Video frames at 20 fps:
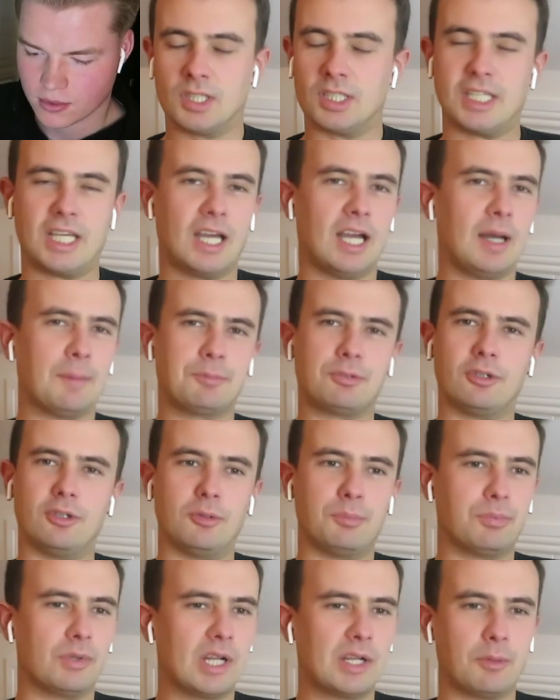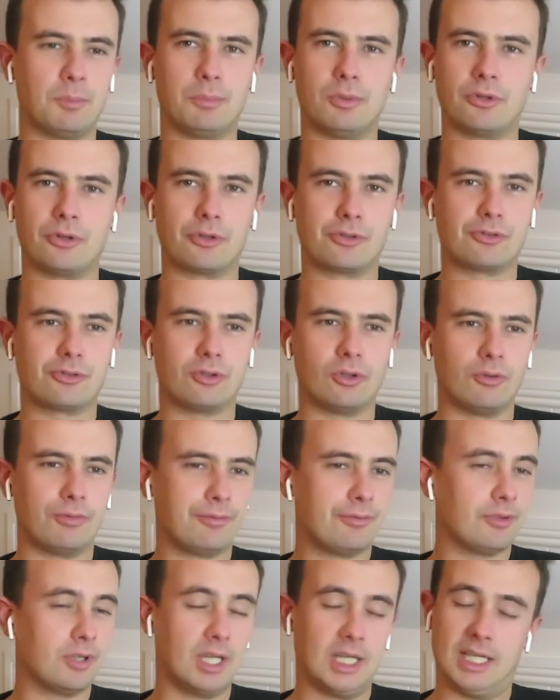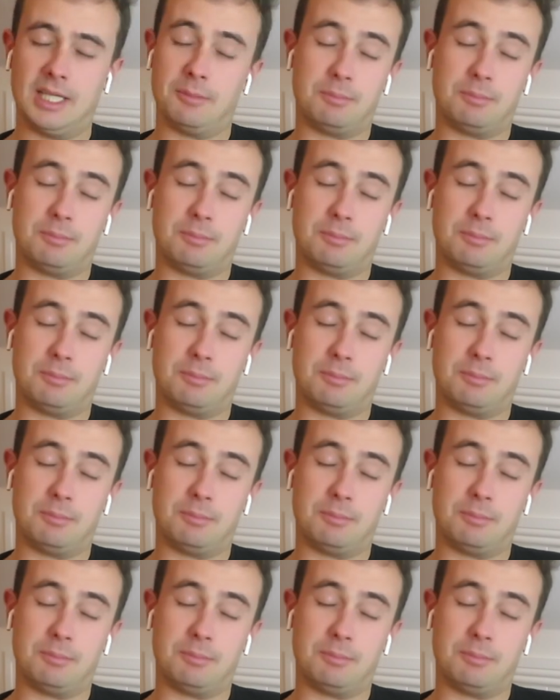Yeah, absolute bread and butter stuff.